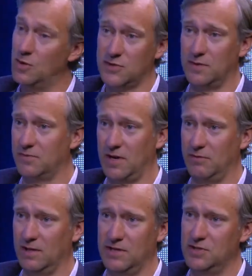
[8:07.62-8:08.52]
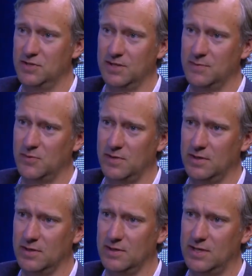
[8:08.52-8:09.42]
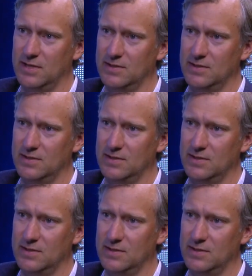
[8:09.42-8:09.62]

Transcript: also have great relationships with all your tenants.